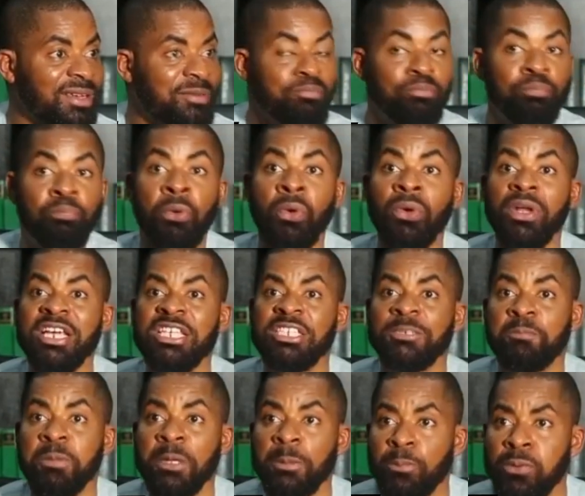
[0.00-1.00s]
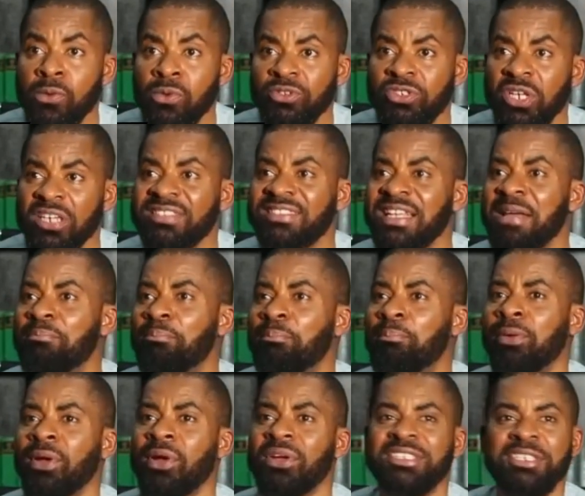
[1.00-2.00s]
Bullies people, just a
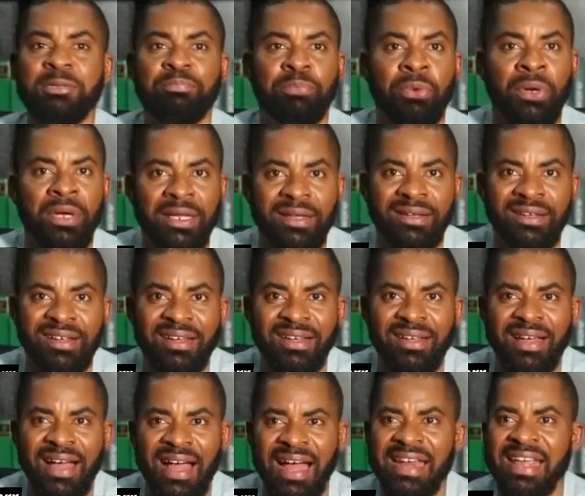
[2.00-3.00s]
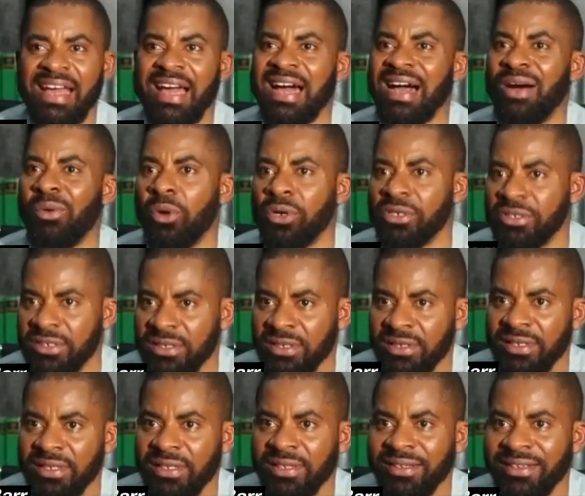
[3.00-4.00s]
bloody bully and a coward.
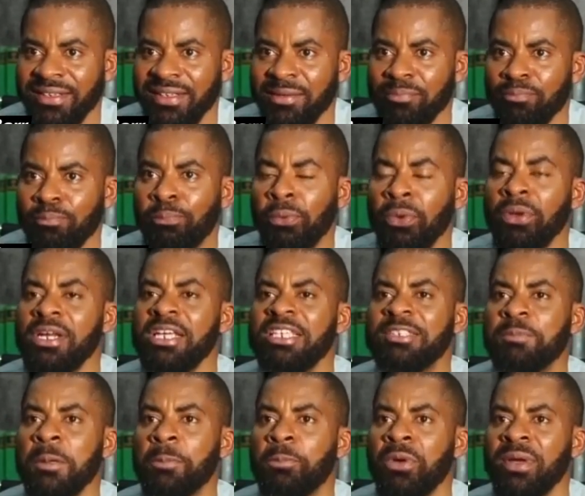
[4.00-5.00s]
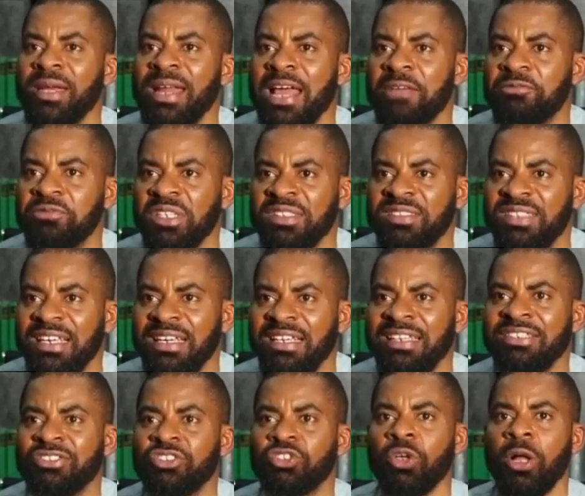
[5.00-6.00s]
Bullies people in the FCT,
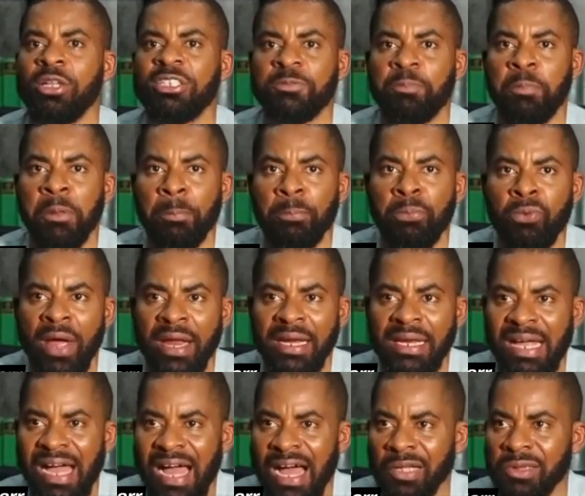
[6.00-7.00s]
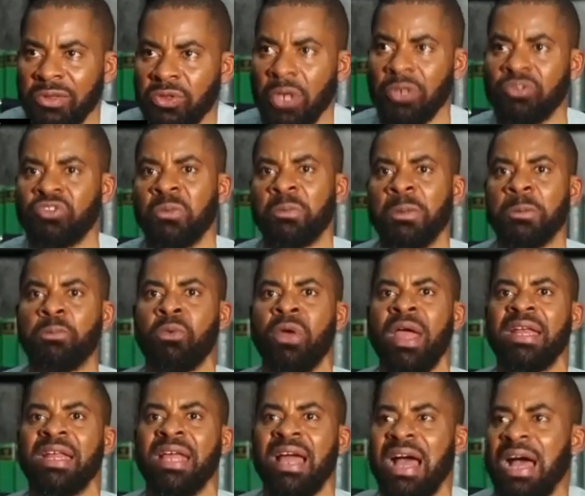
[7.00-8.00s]
insults people anyhow, talk to people
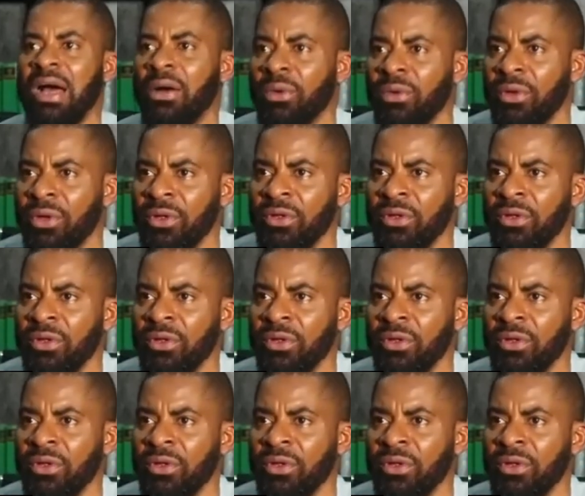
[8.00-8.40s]
anyhow.